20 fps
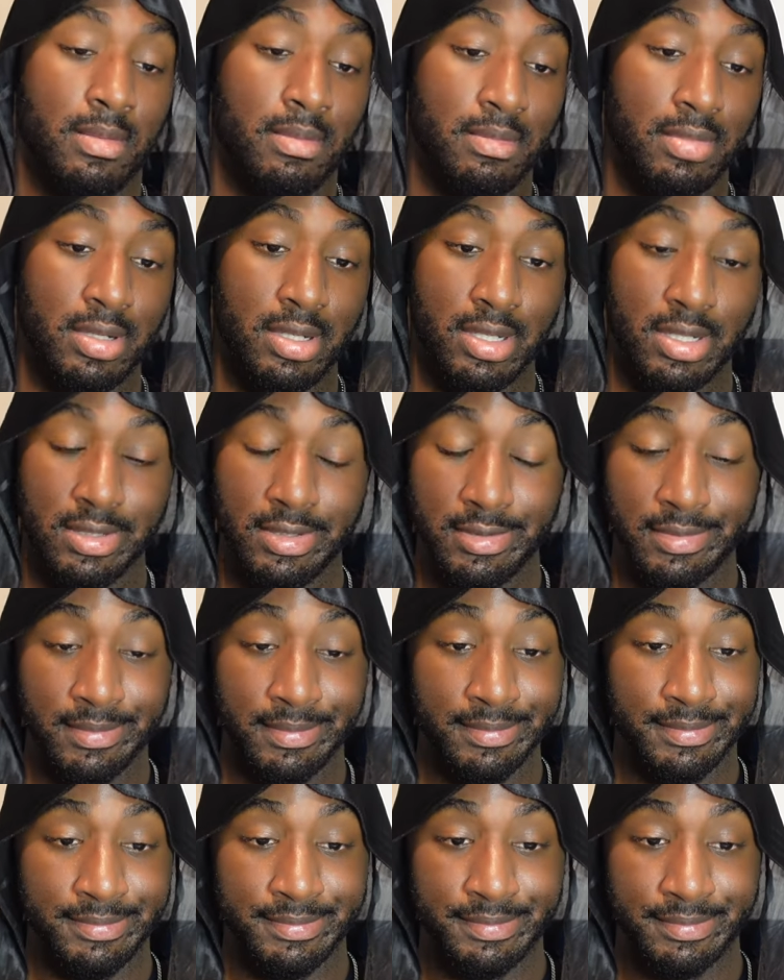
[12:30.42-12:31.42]
but,
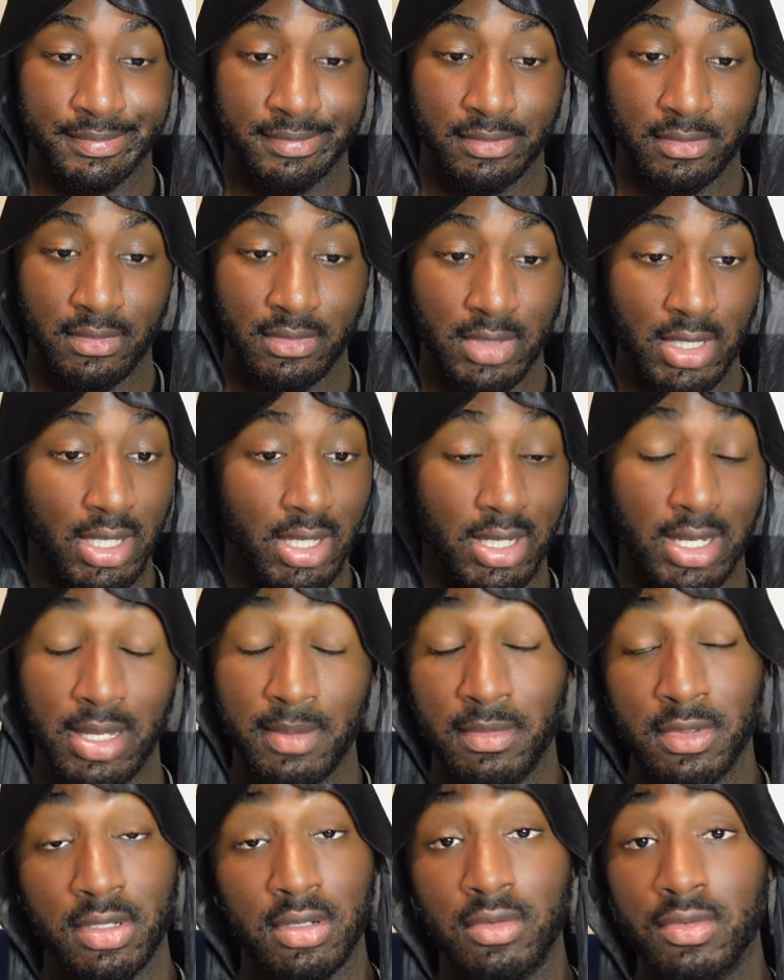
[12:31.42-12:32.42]
um, yeah,
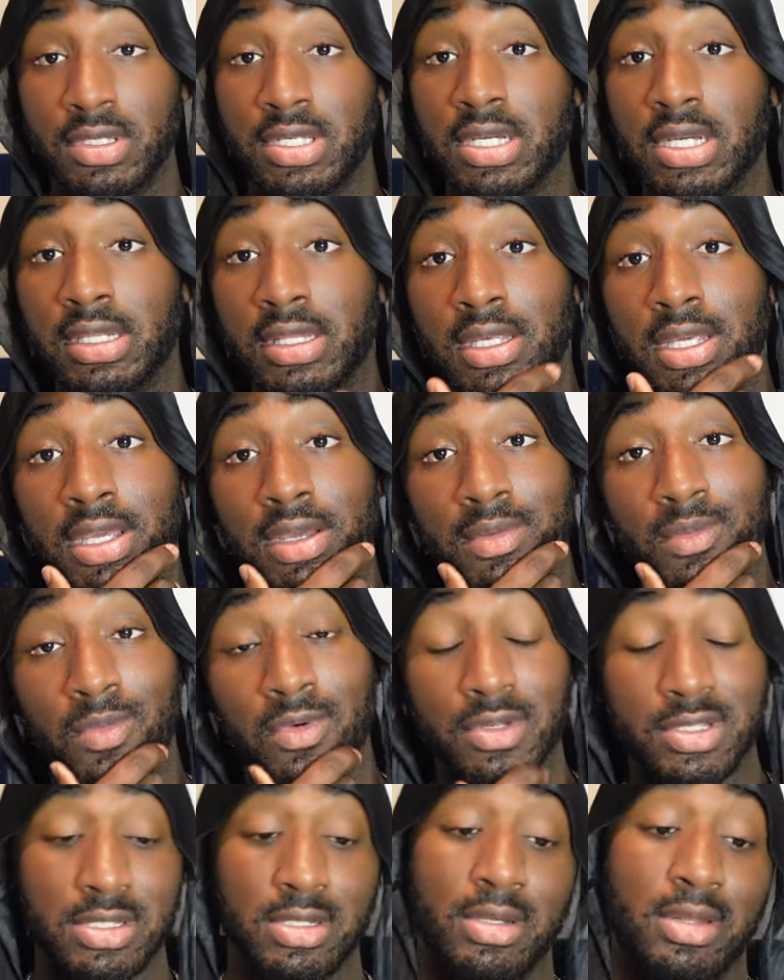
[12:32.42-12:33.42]
let me know what y'all think.
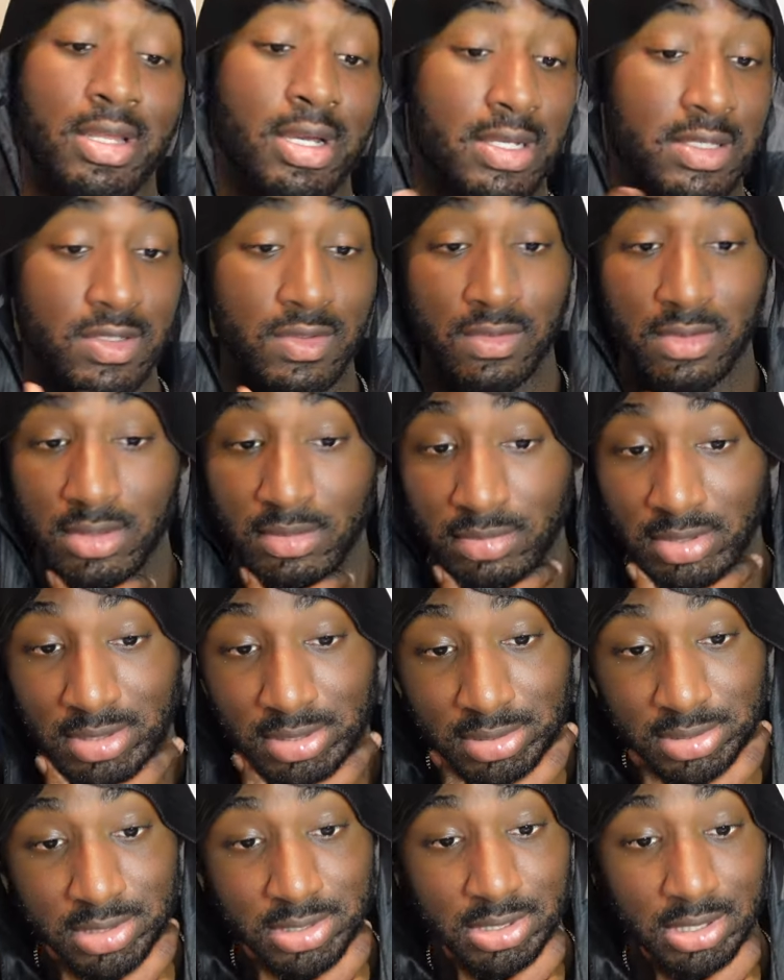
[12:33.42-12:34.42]
What's your thoughts on it?
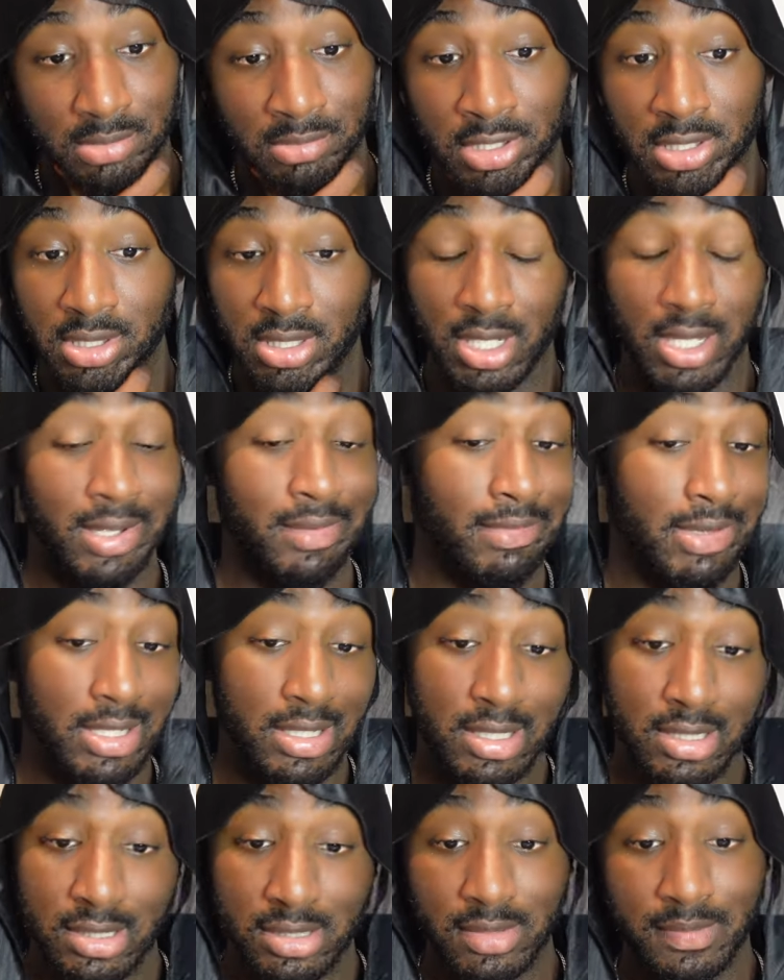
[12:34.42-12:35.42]
Because I mean, he
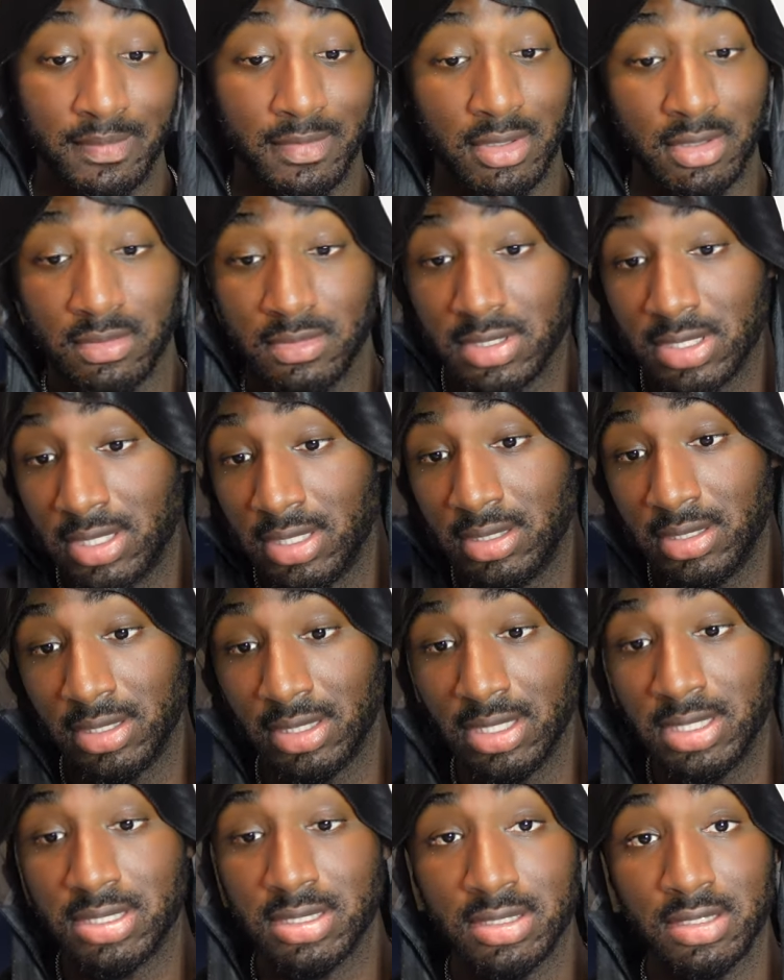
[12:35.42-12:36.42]
looked, you know, what I'm saying he
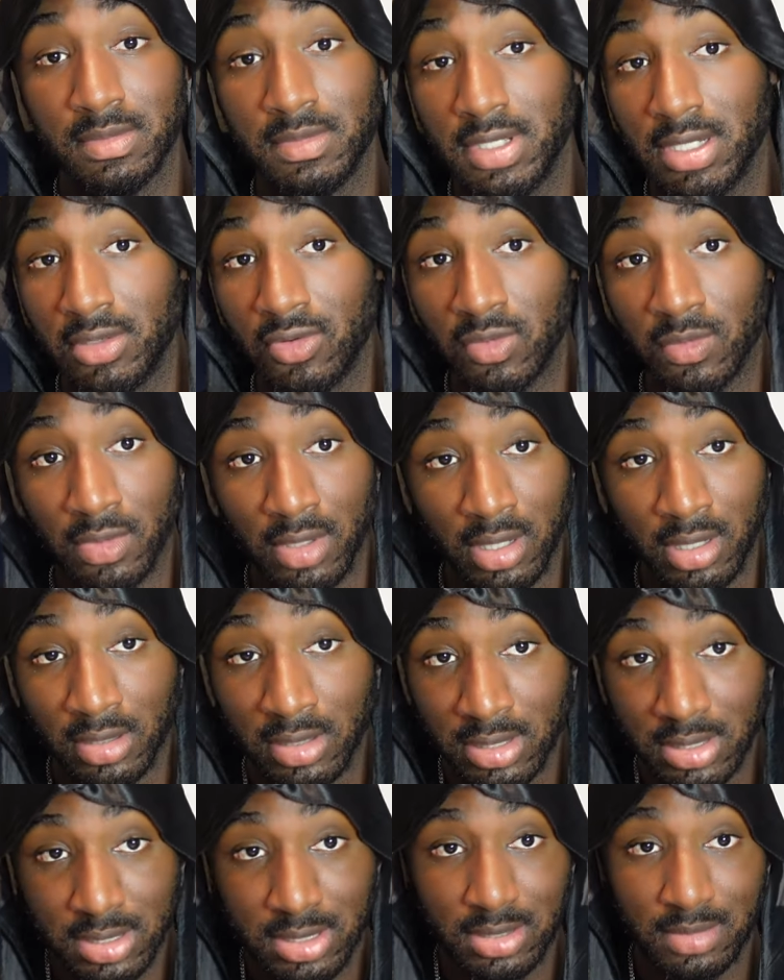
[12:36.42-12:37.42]
looked decent to me, a normal
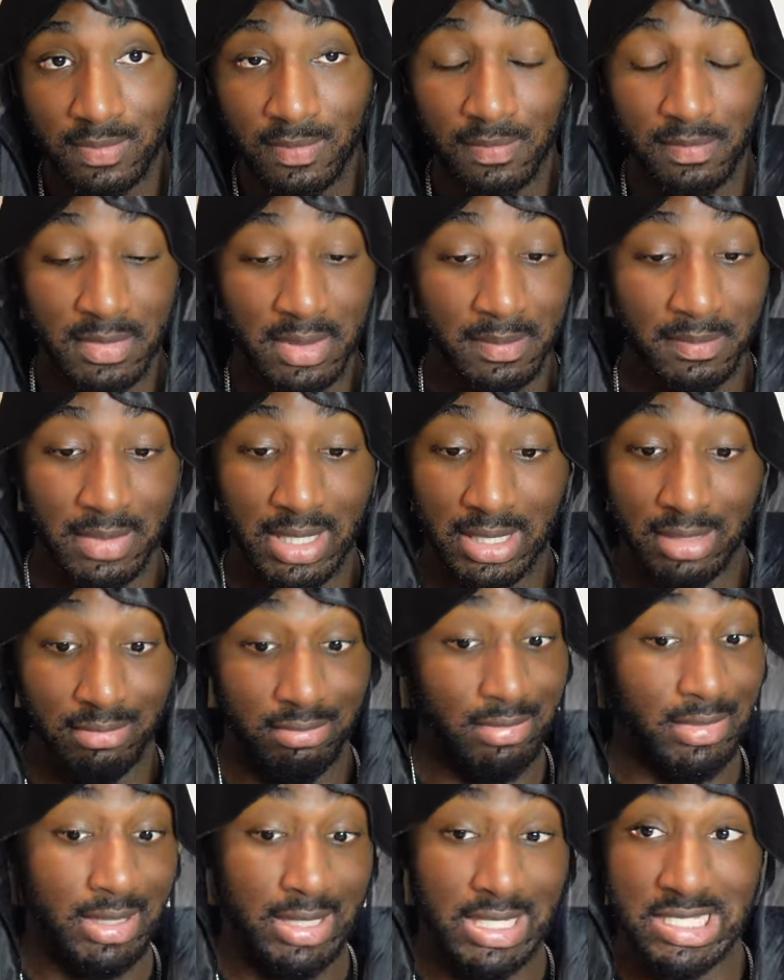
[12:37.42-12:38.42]
artist.
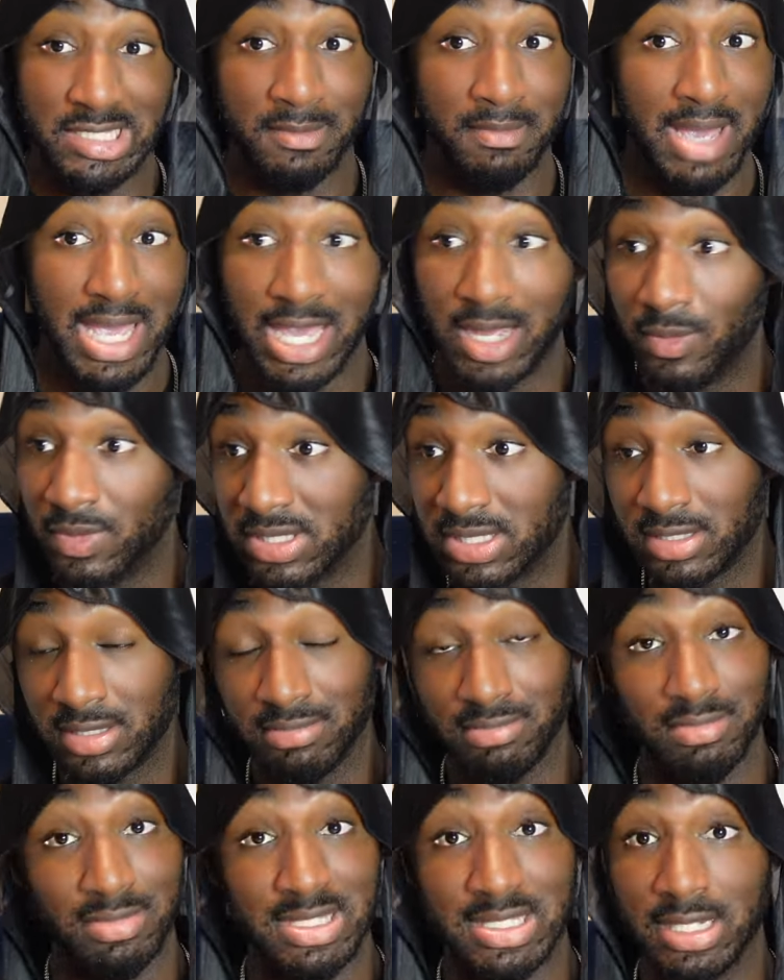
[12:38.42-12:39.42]
His man was
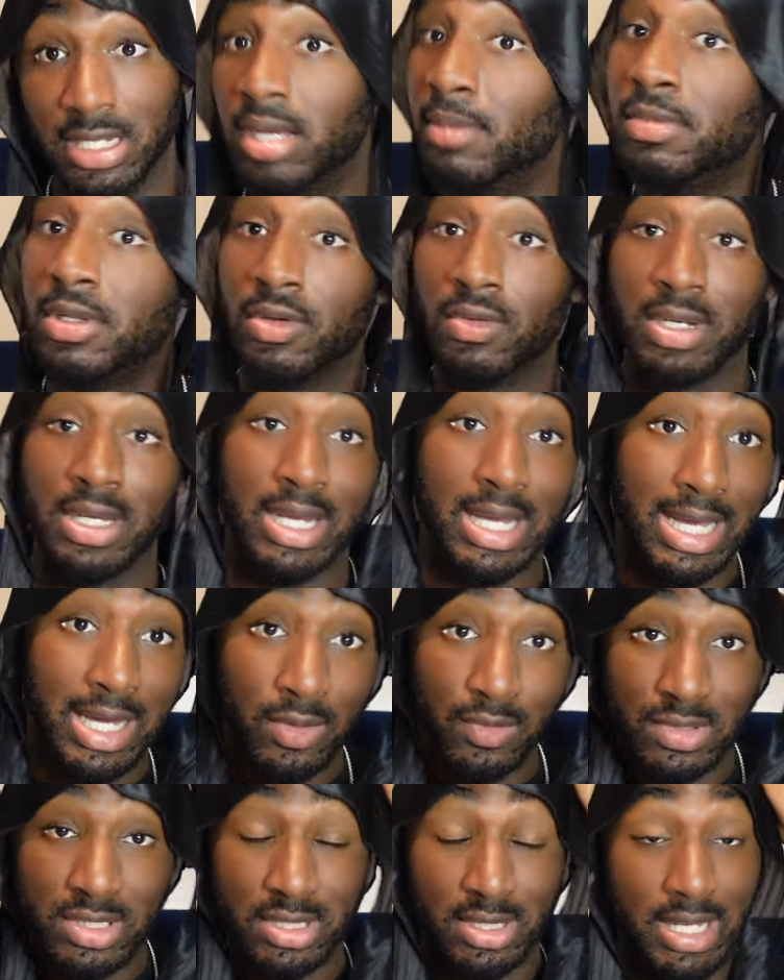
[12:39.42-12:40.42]
slumped on the
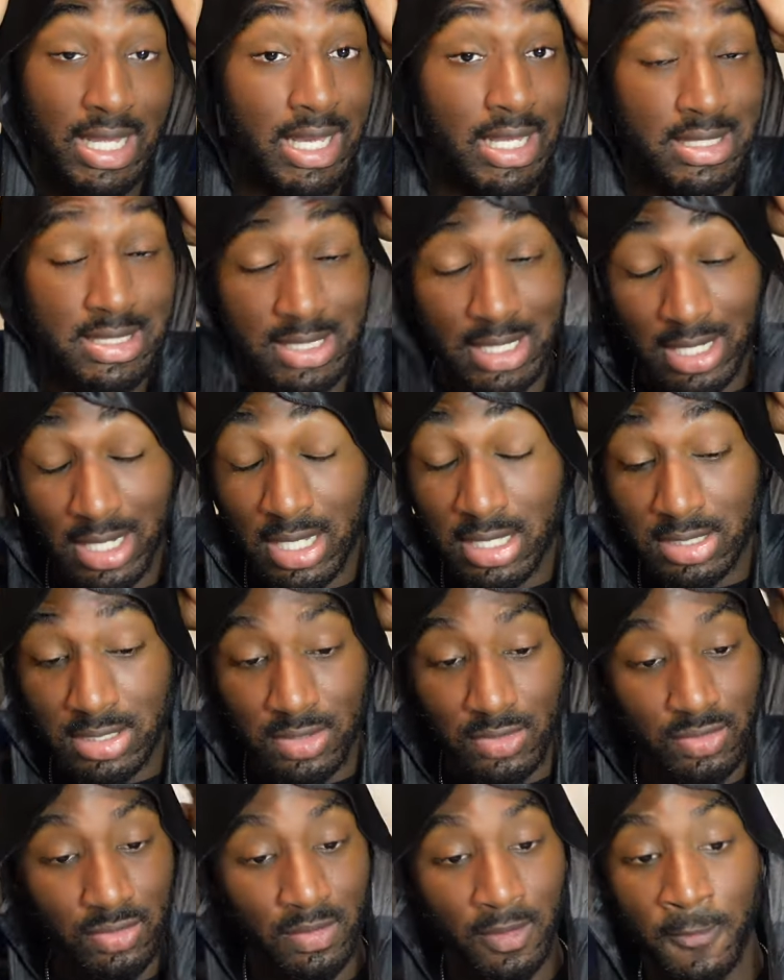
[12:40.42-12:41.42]
couch, dead tired,
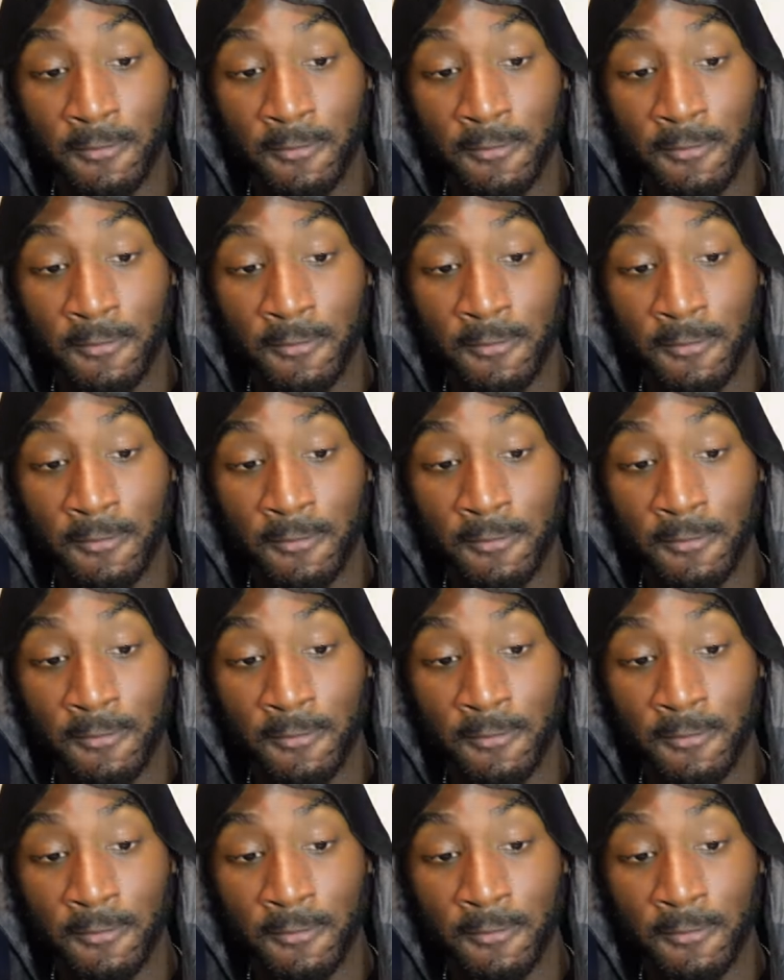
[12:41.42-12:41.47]
so